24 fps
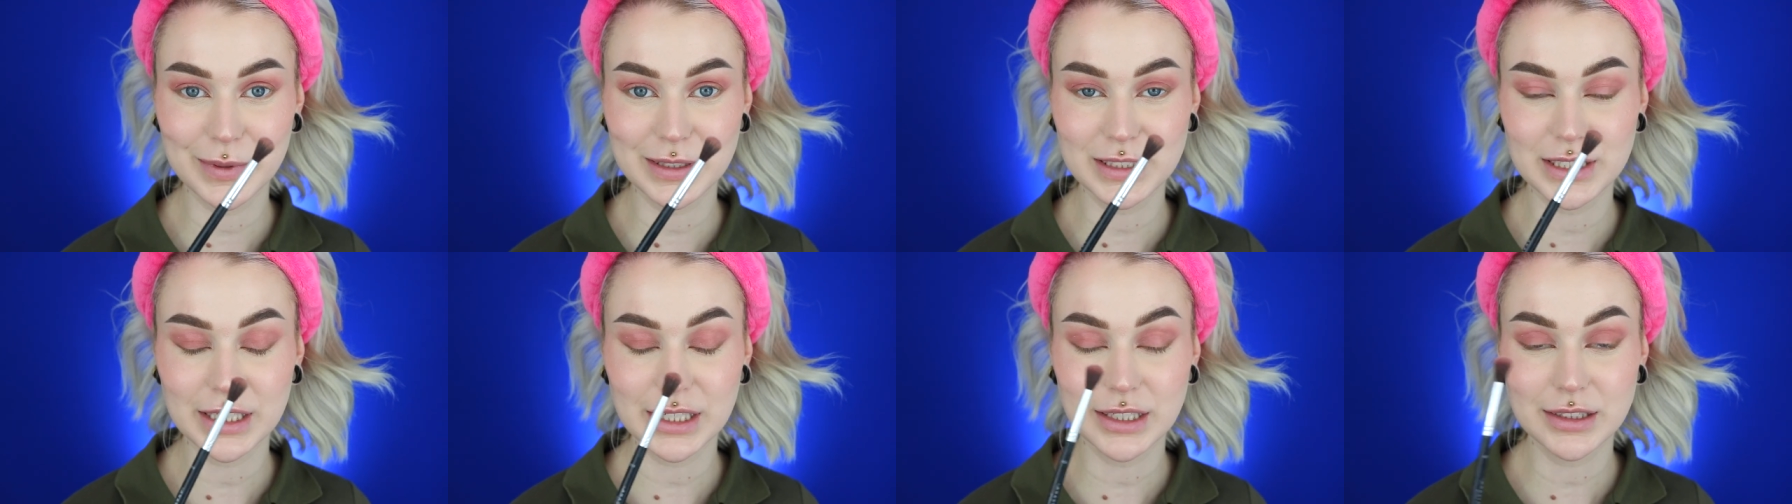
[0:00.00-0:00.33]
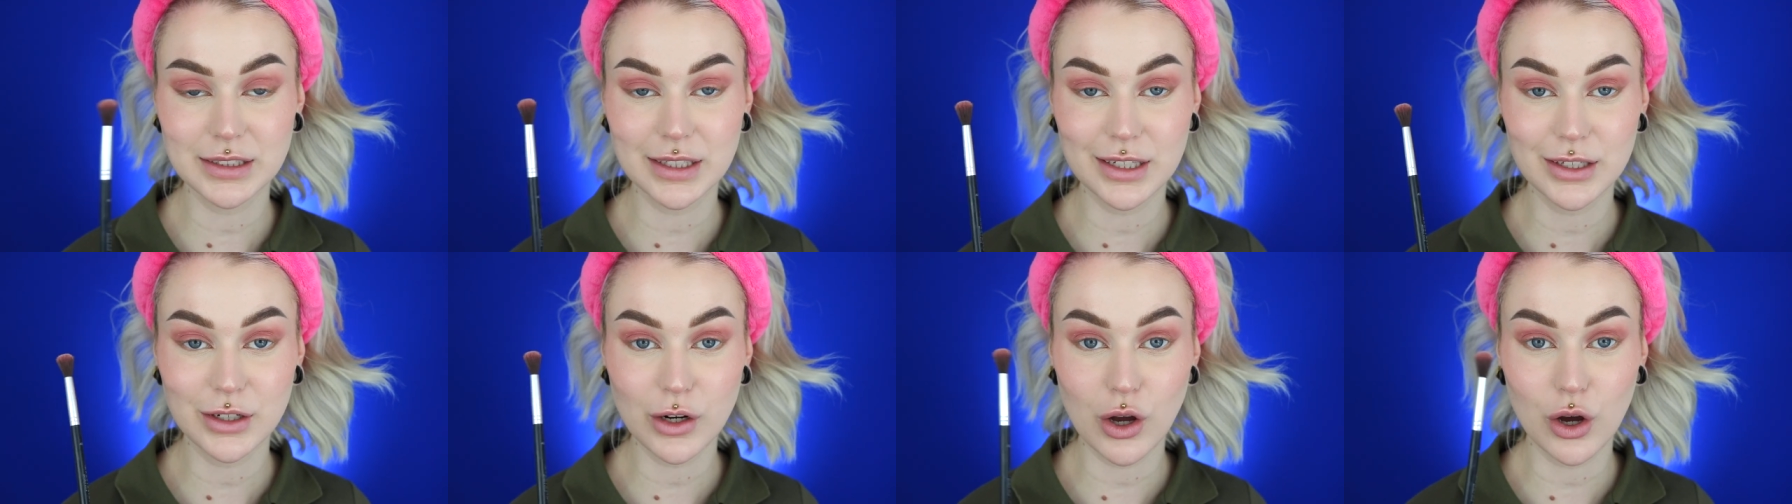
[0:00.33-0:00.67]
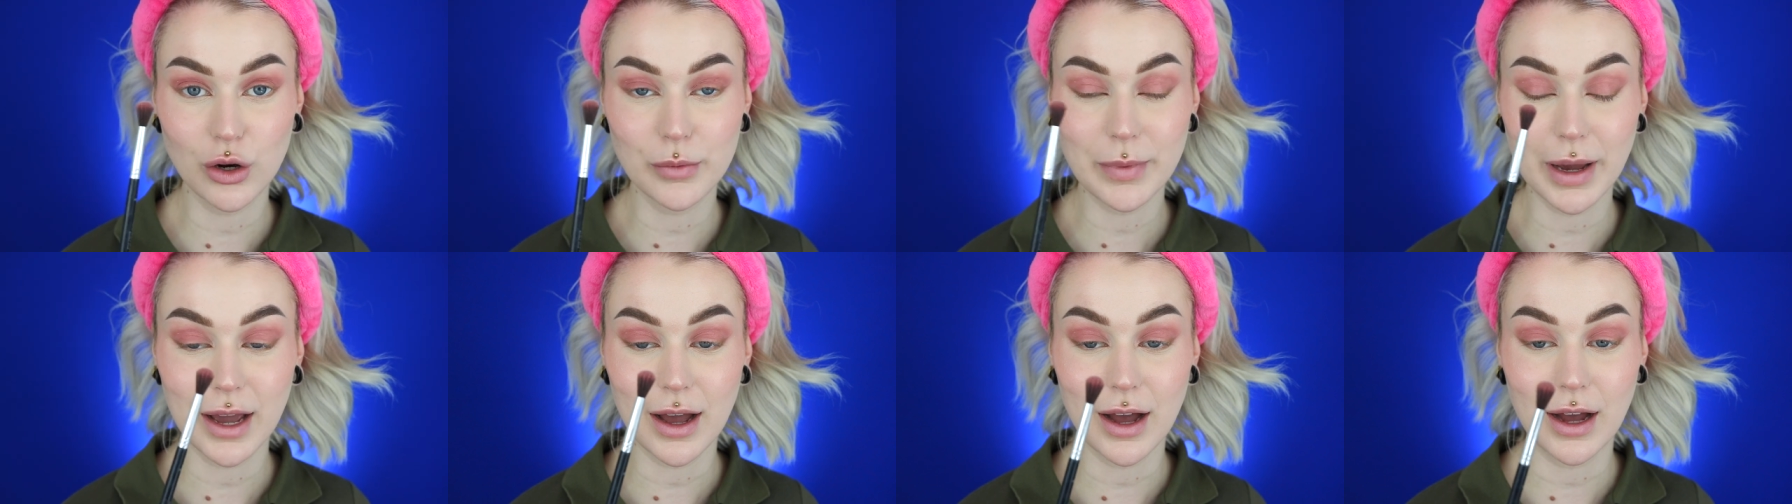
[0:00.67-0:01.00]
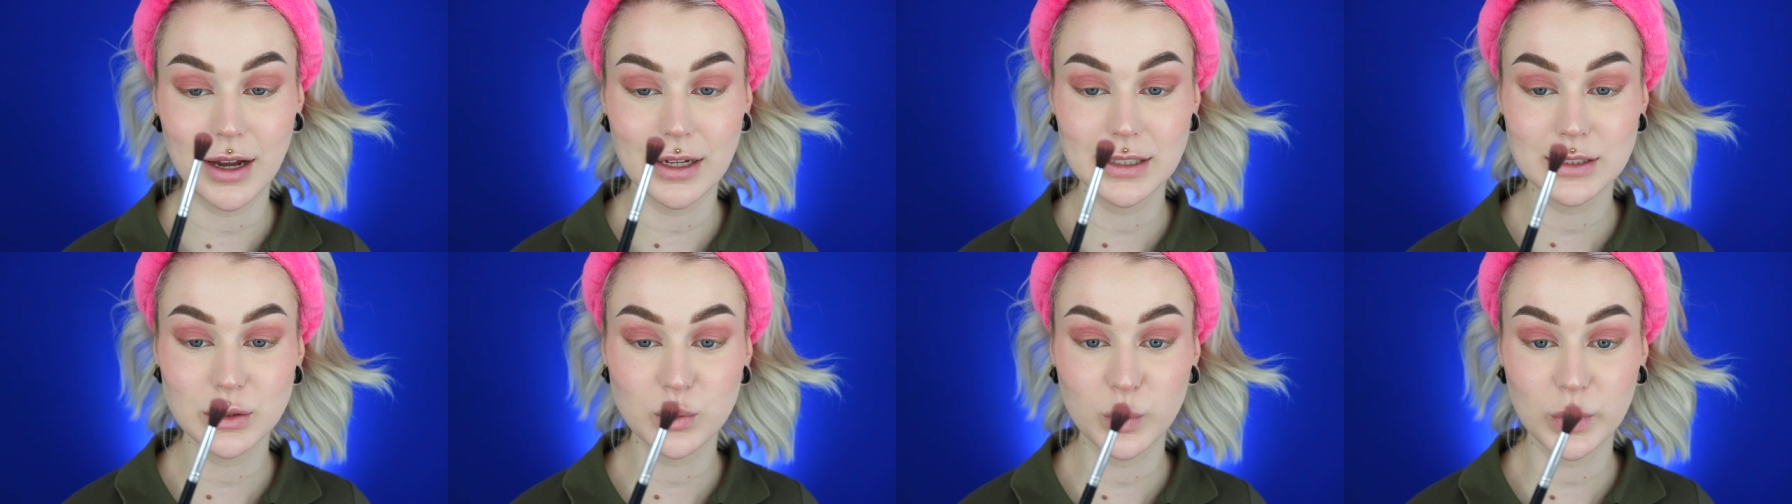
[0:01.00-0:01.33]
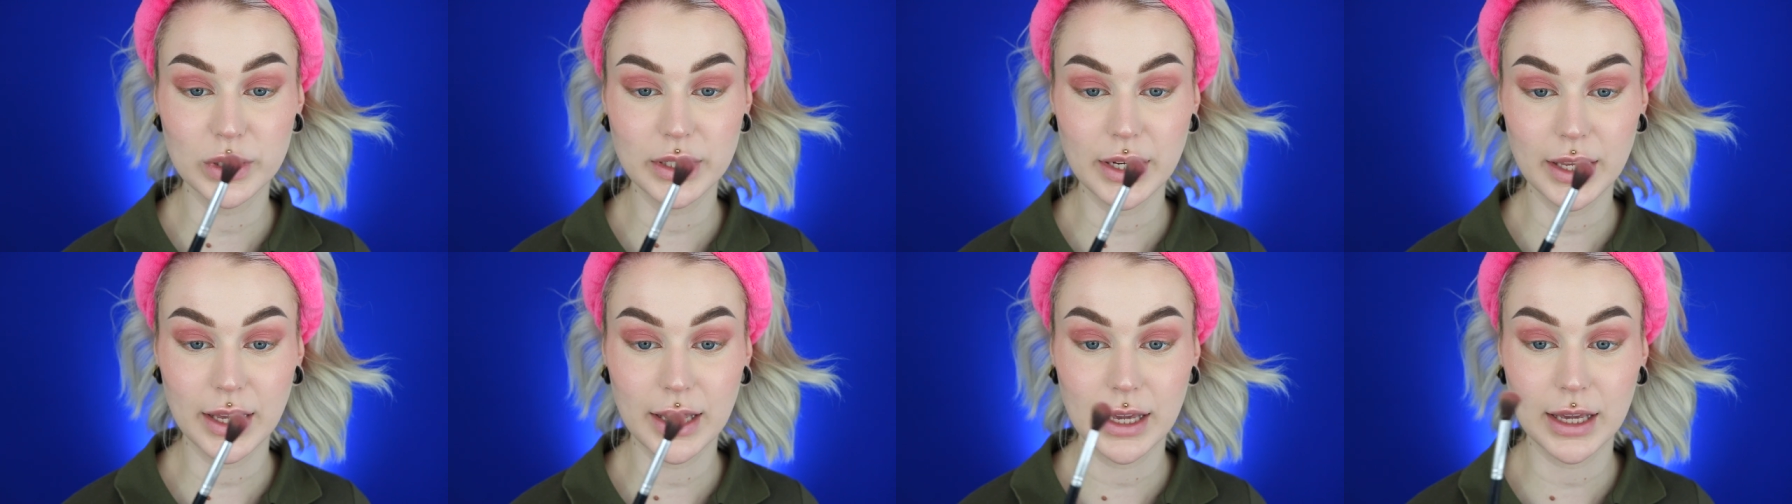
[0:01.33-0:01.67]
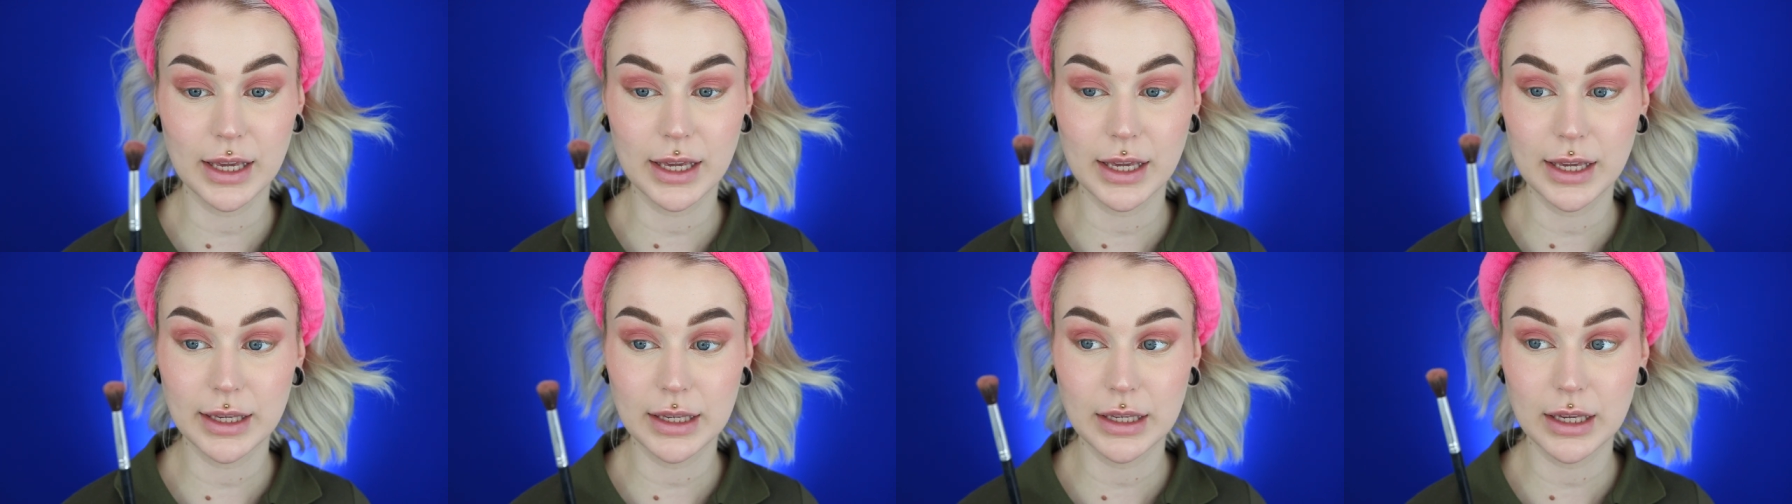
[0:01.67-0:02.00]
and cheek tint on my eyes with
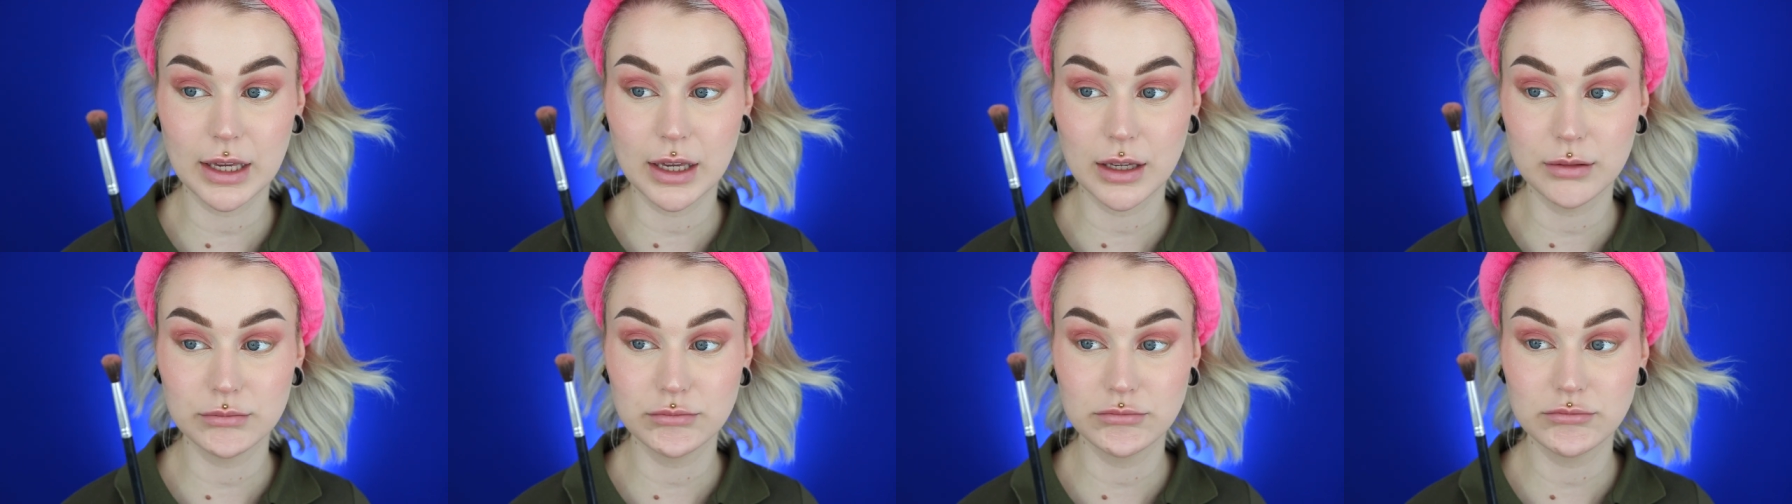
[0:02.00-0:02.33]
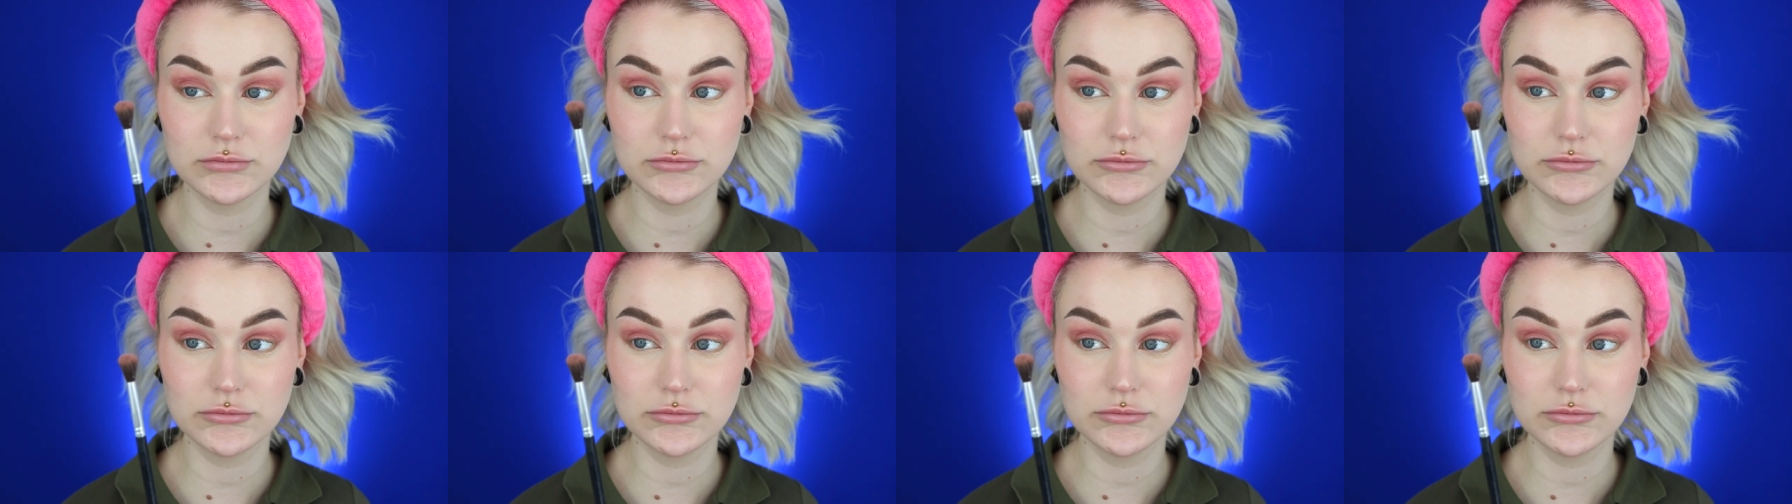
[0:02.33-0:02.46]
a